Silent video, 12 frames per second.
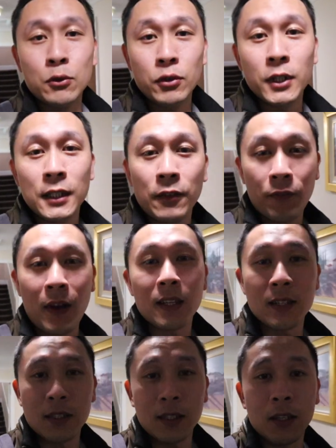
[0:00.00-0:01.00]
really
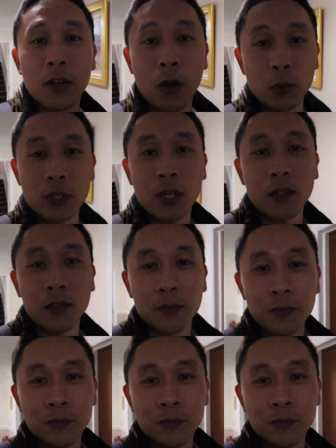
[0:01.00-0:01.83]
fancy hotel,